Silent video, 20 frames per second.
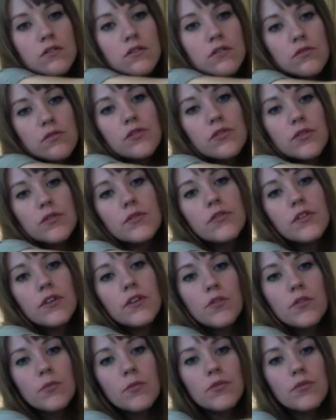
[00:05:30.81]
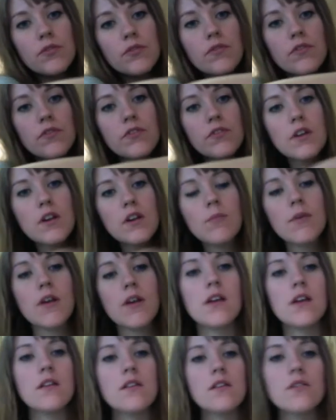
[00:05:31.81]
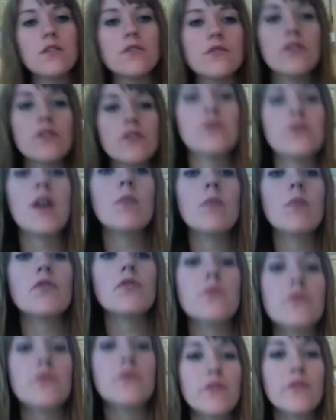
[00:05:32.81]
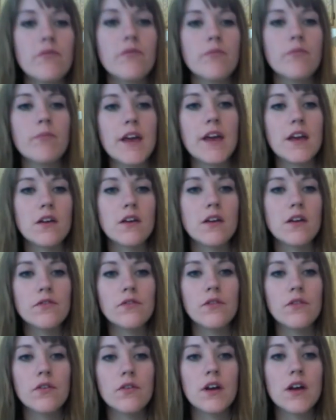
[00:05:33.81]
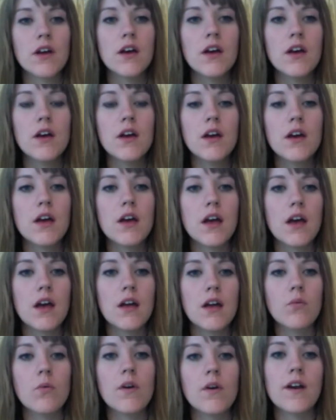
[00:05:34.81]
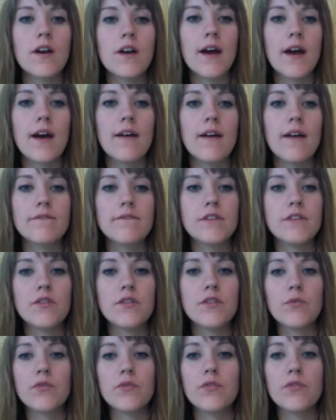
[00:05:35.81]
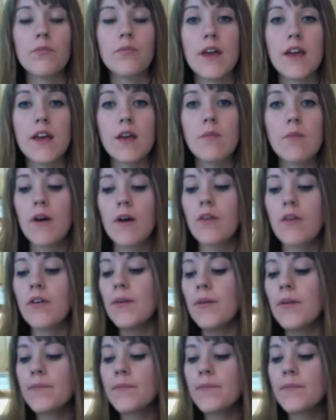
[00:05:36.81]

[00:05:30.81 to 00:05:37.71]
do 2 teaspoons of cinnamon, 2 tablespoons of baking soda, and 1.5 teaspoons of baking powder.